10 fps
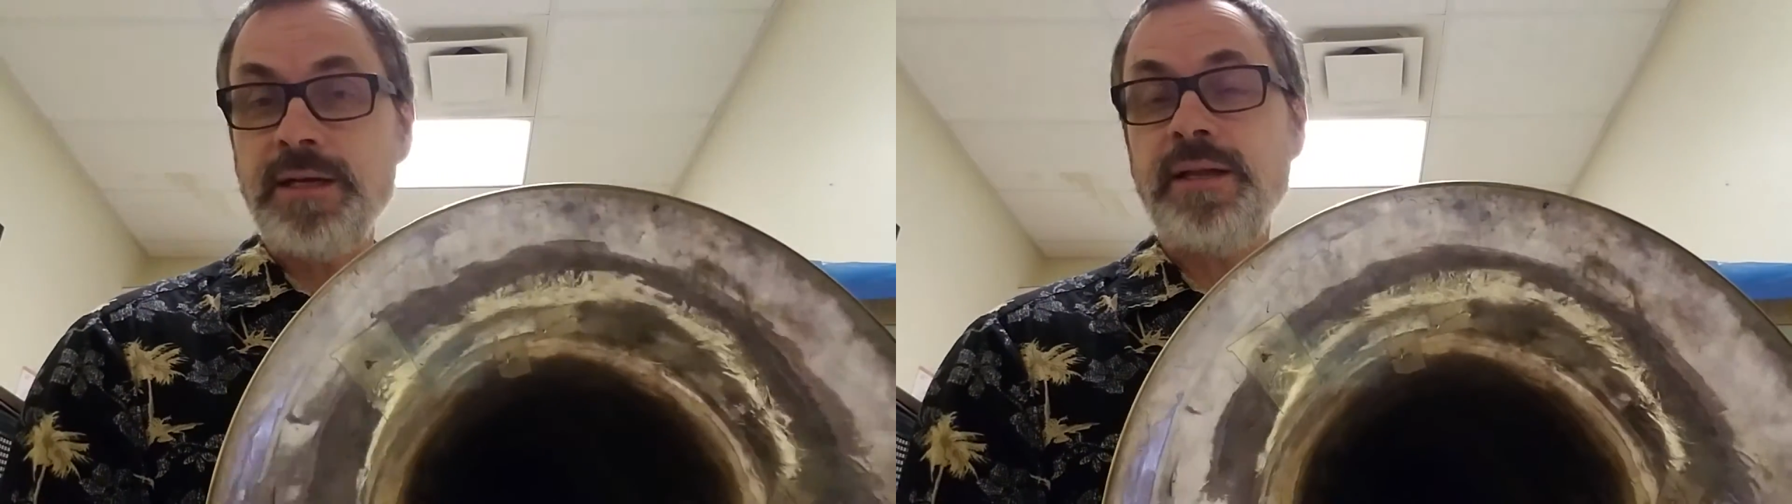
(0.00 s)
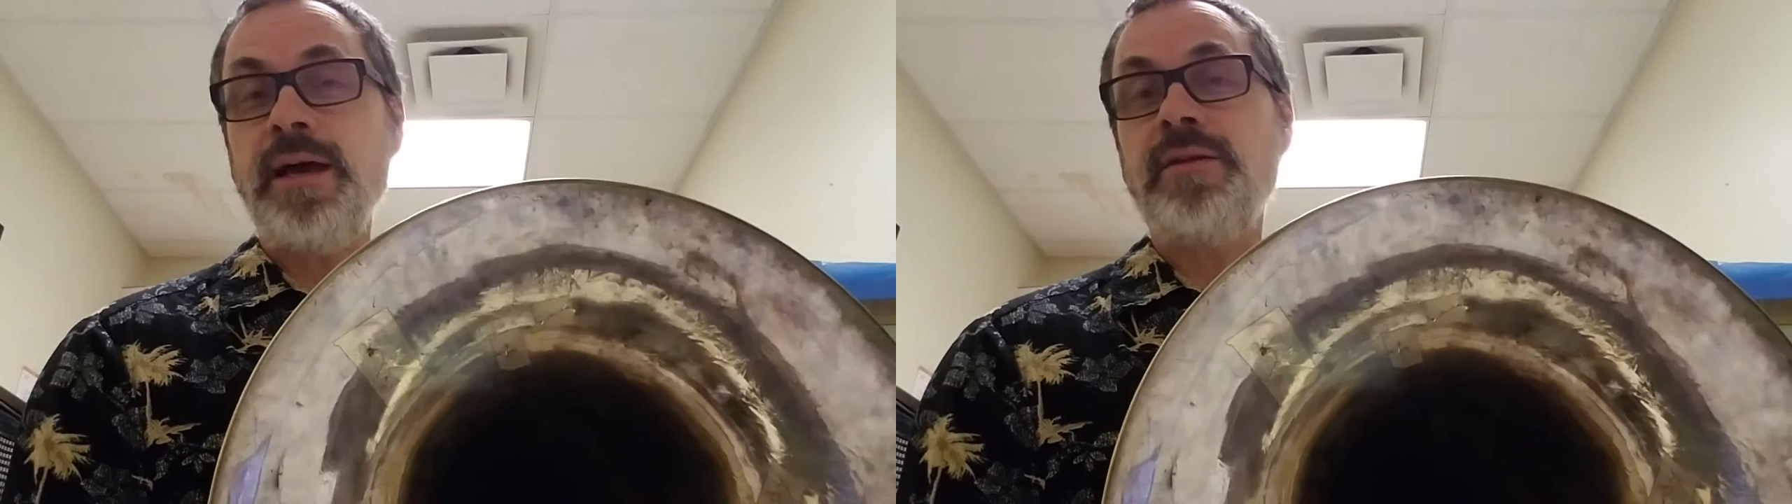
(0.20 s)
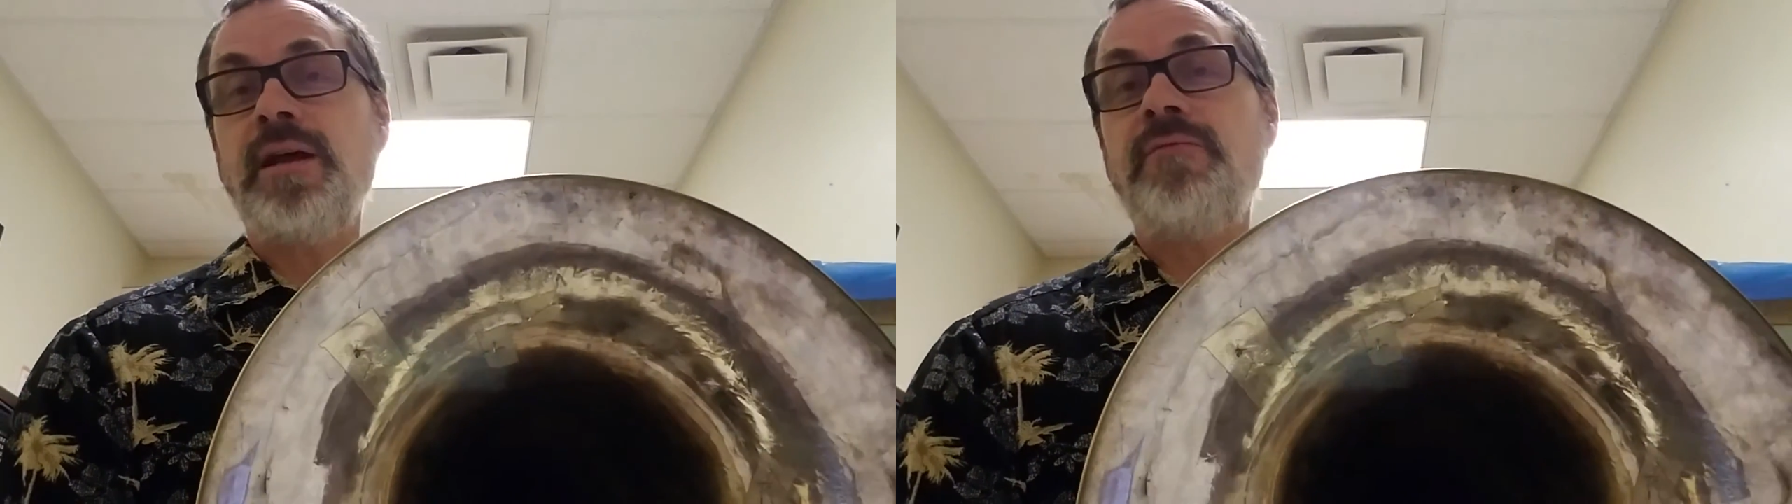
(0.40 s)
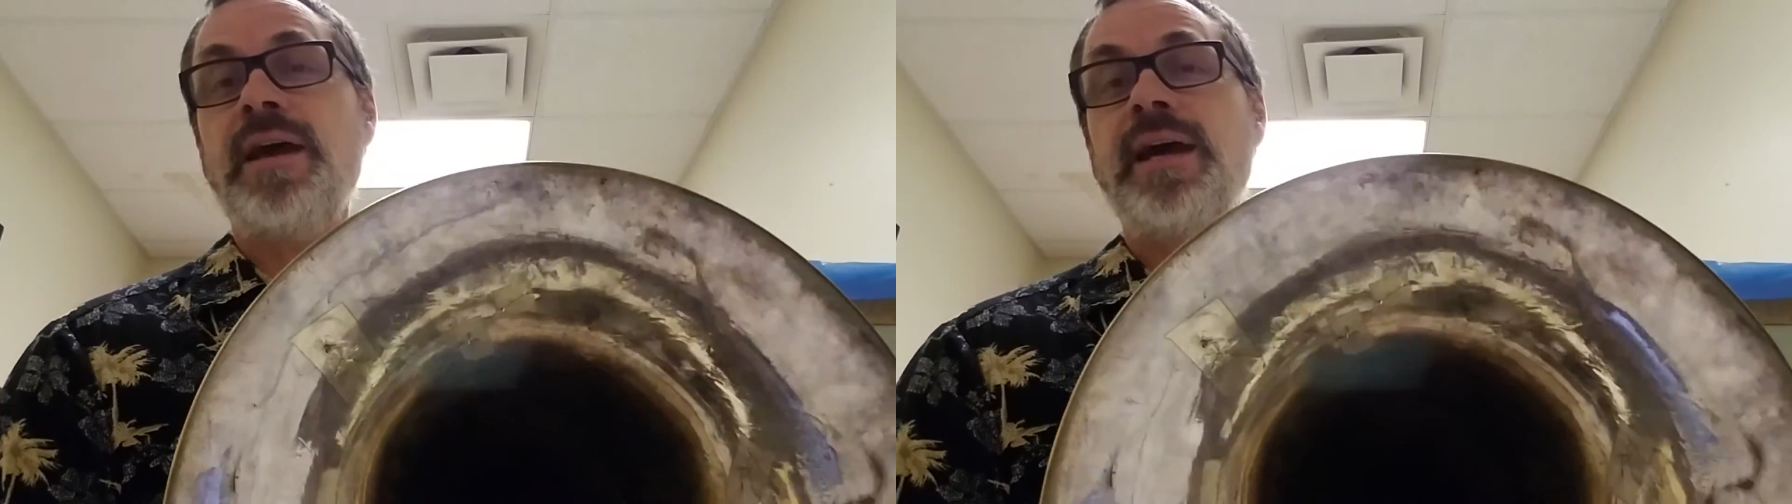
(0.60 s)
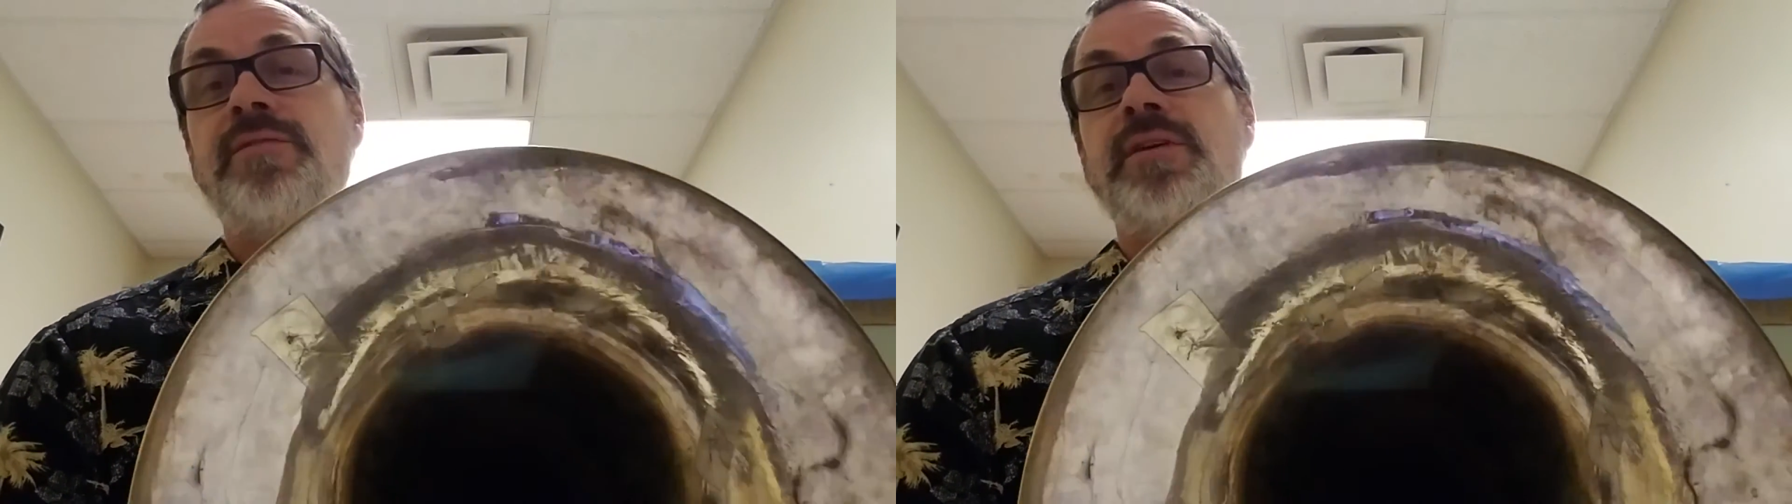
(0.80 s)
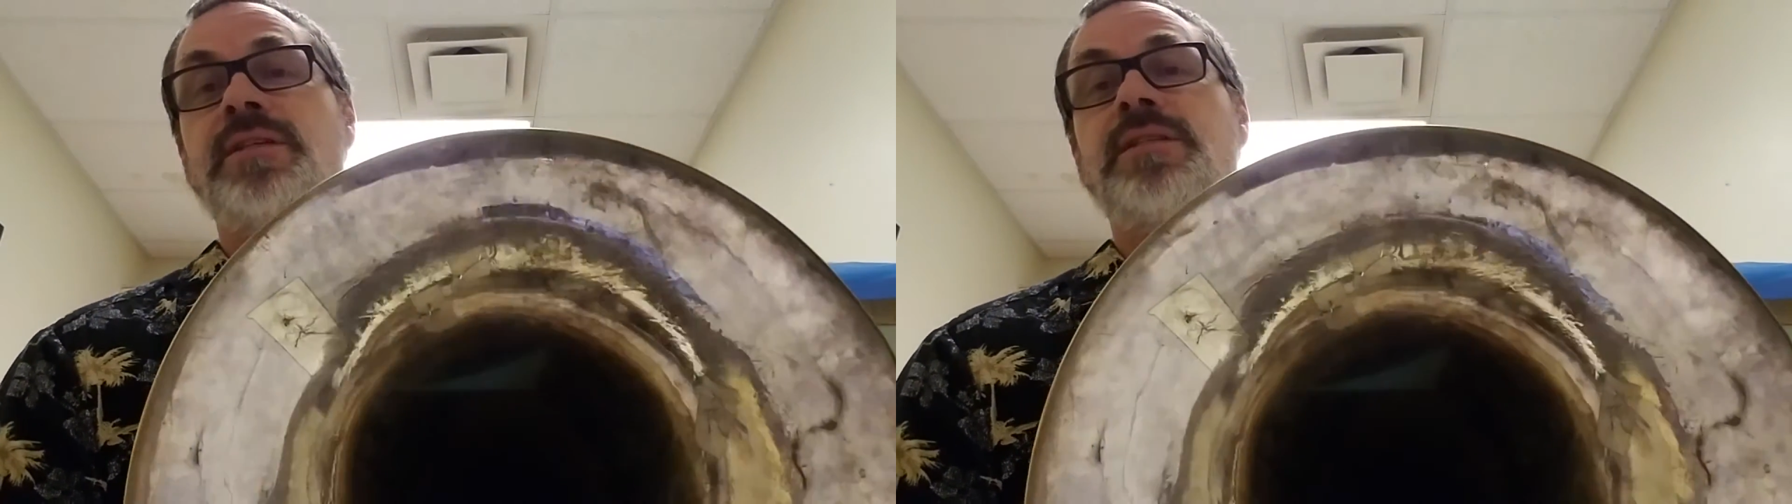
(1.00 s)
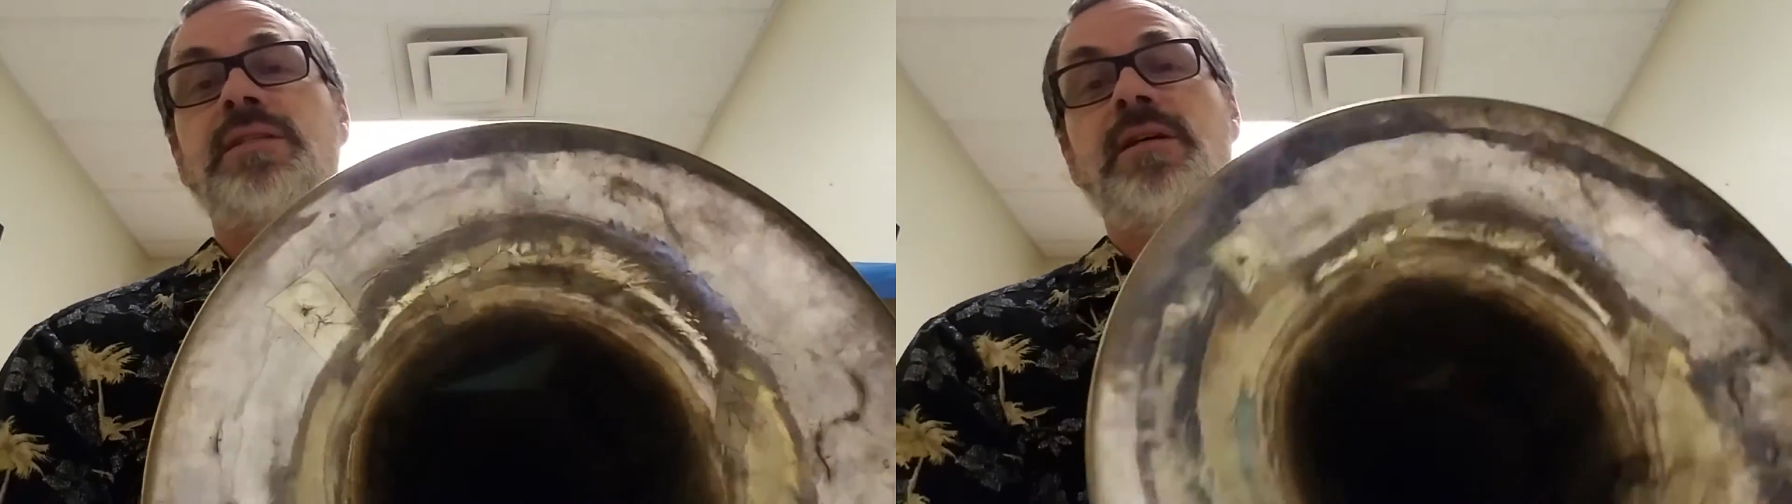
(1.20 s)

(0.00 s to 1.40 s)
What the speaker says: Now that I've had this